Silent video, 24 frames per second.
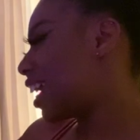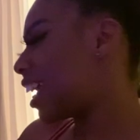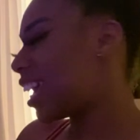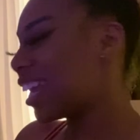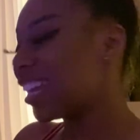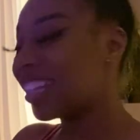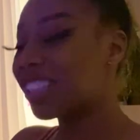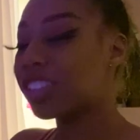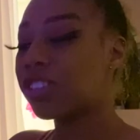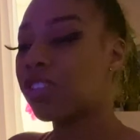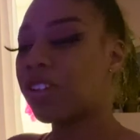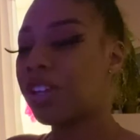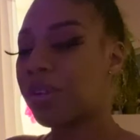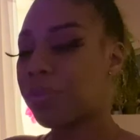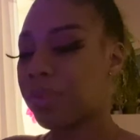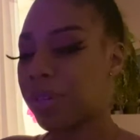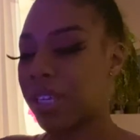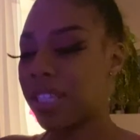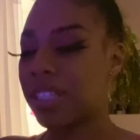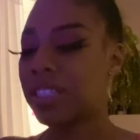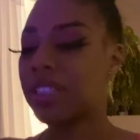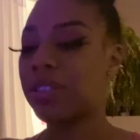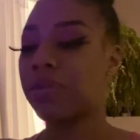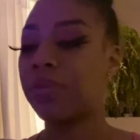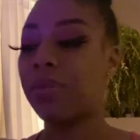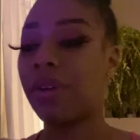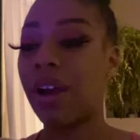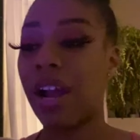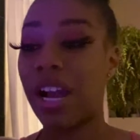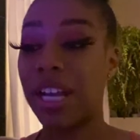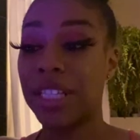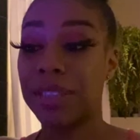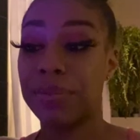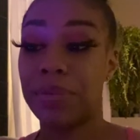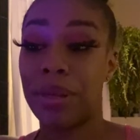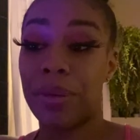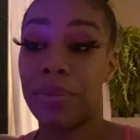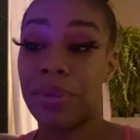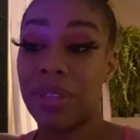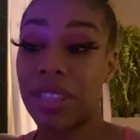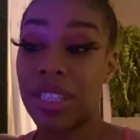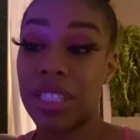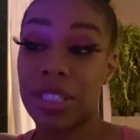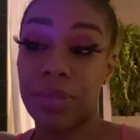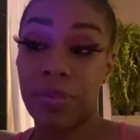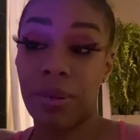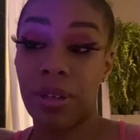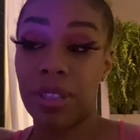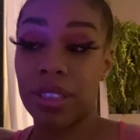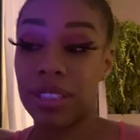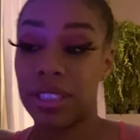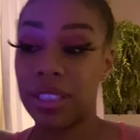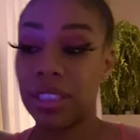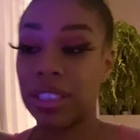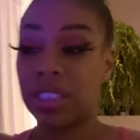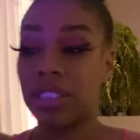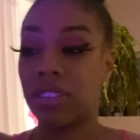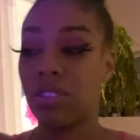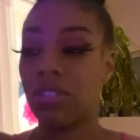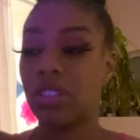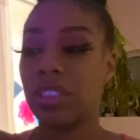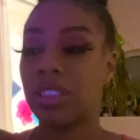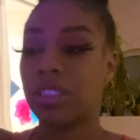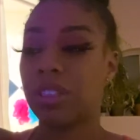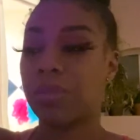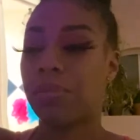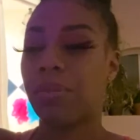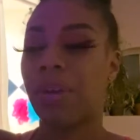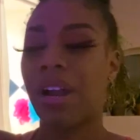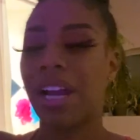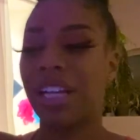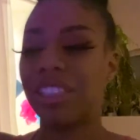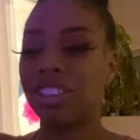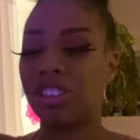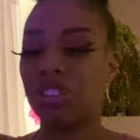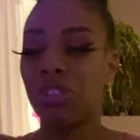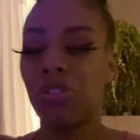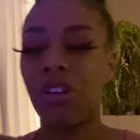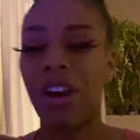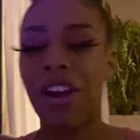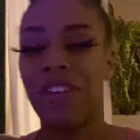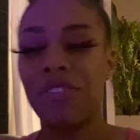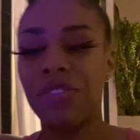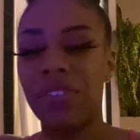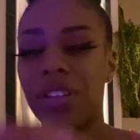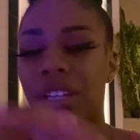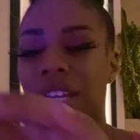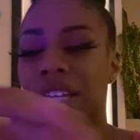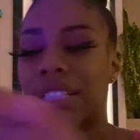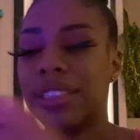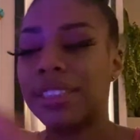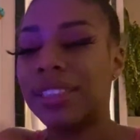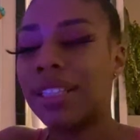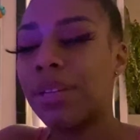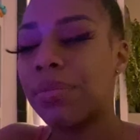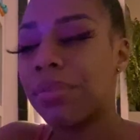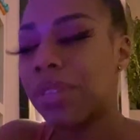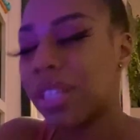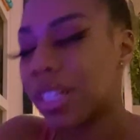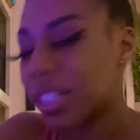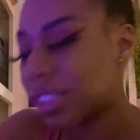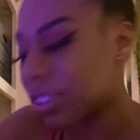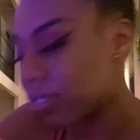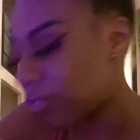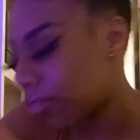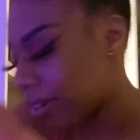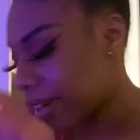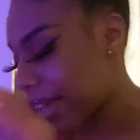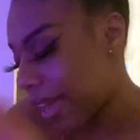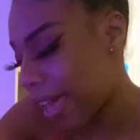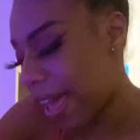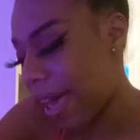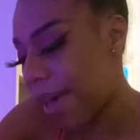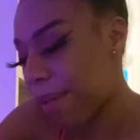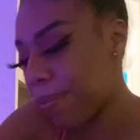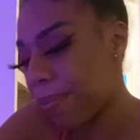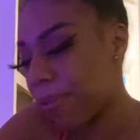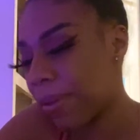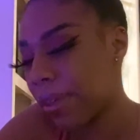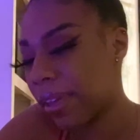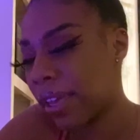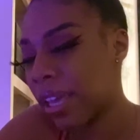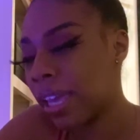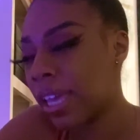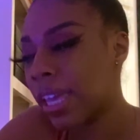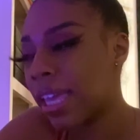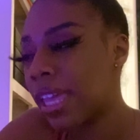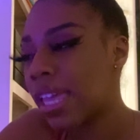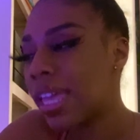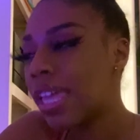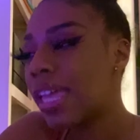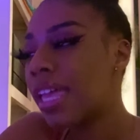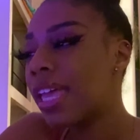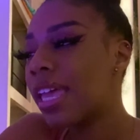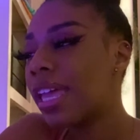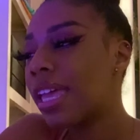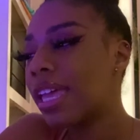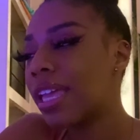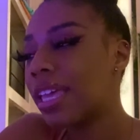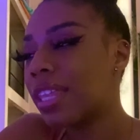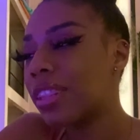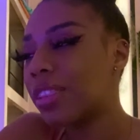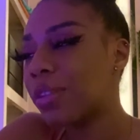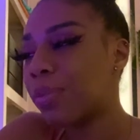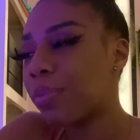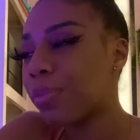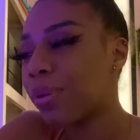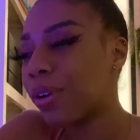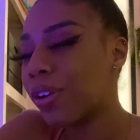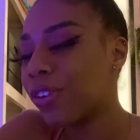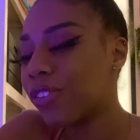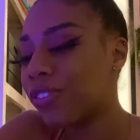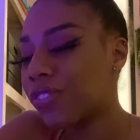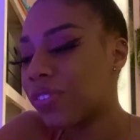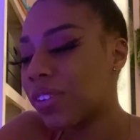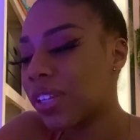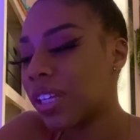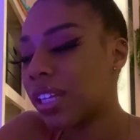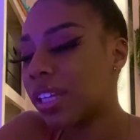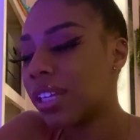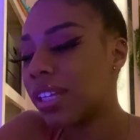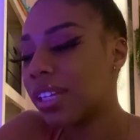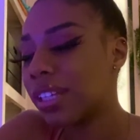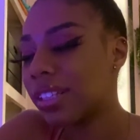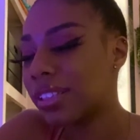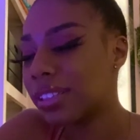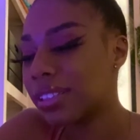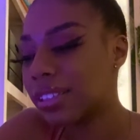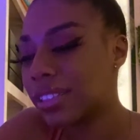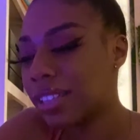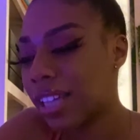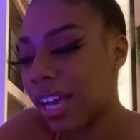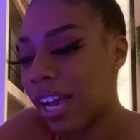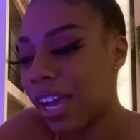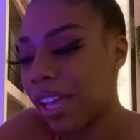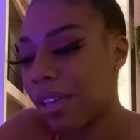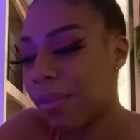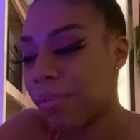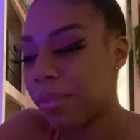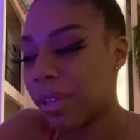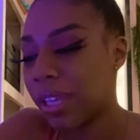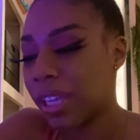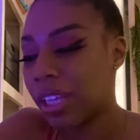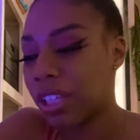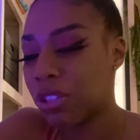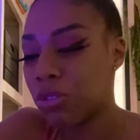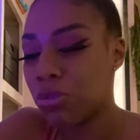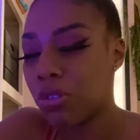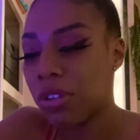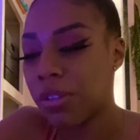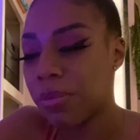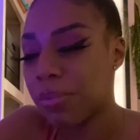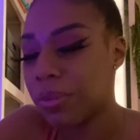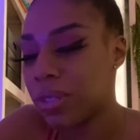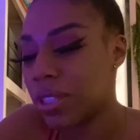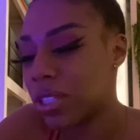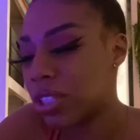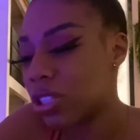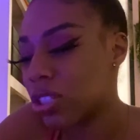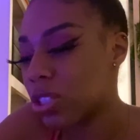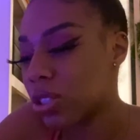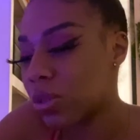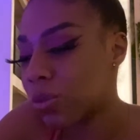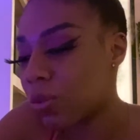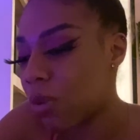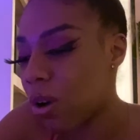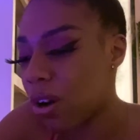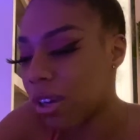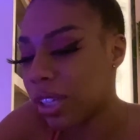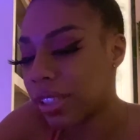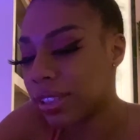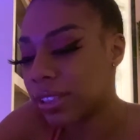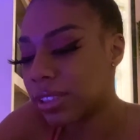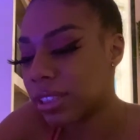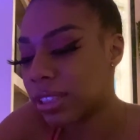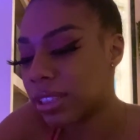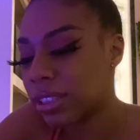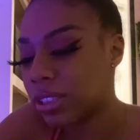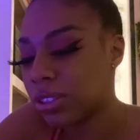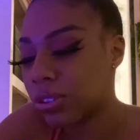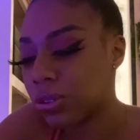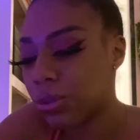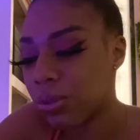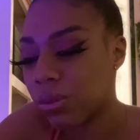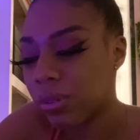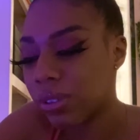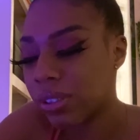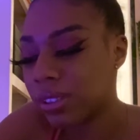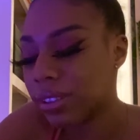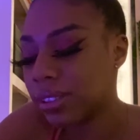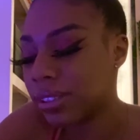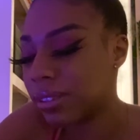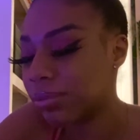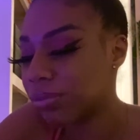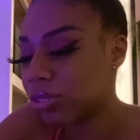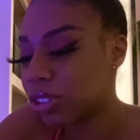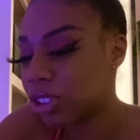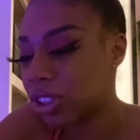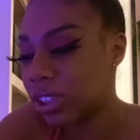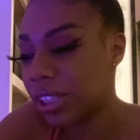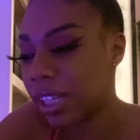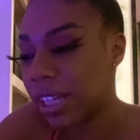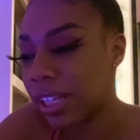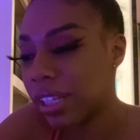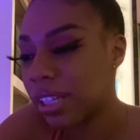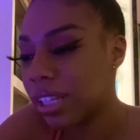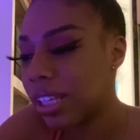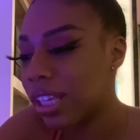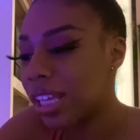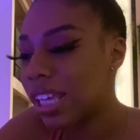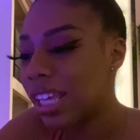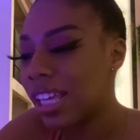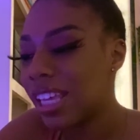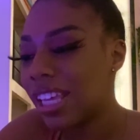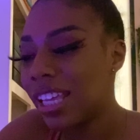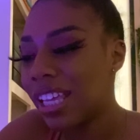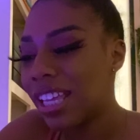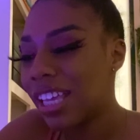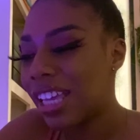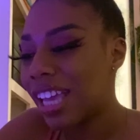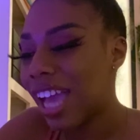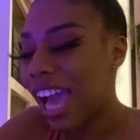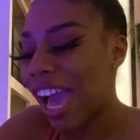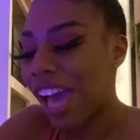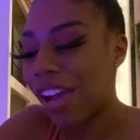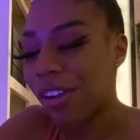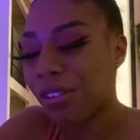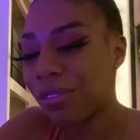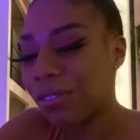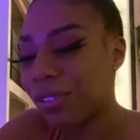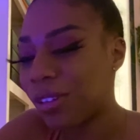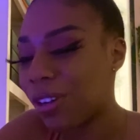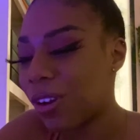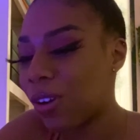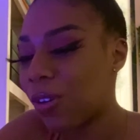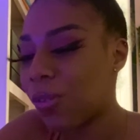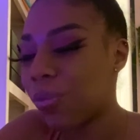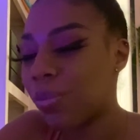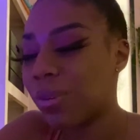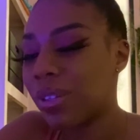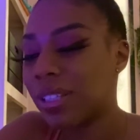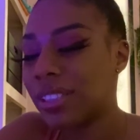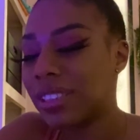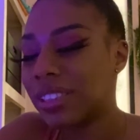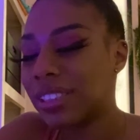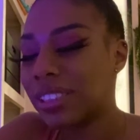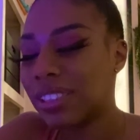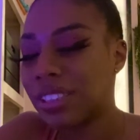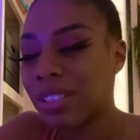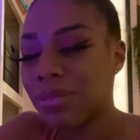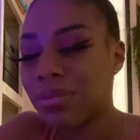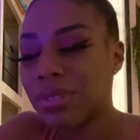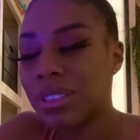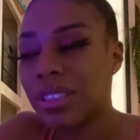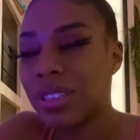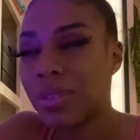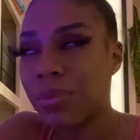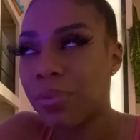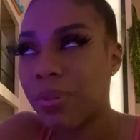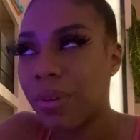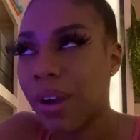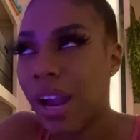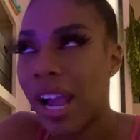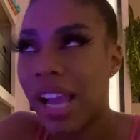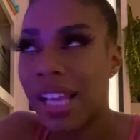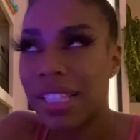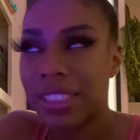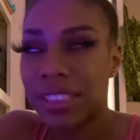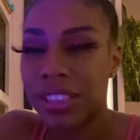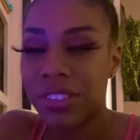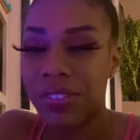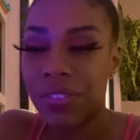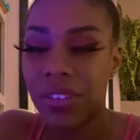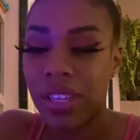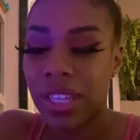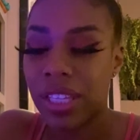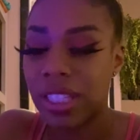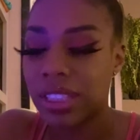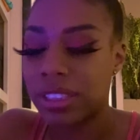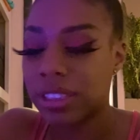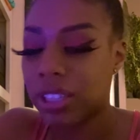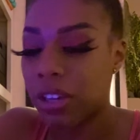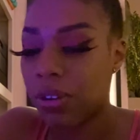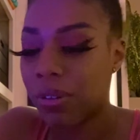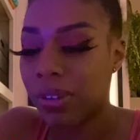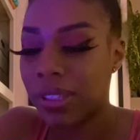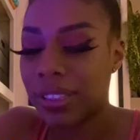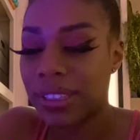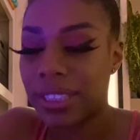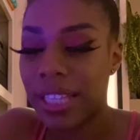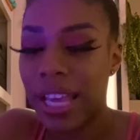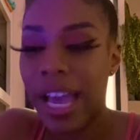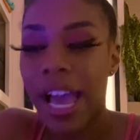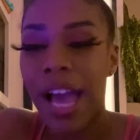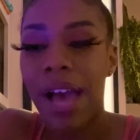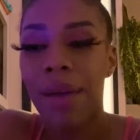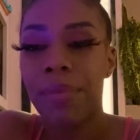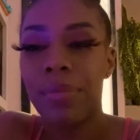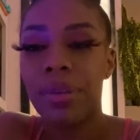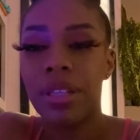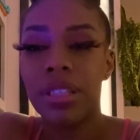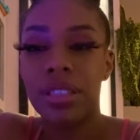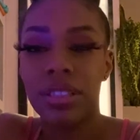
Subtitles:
It's going to be a surprise. Maybe this person is going to surprise you. Or I feel like something is going to happen in the perfect timing. You could be just walking to the store or some shit. I don't know, but some surprise event is going to happen.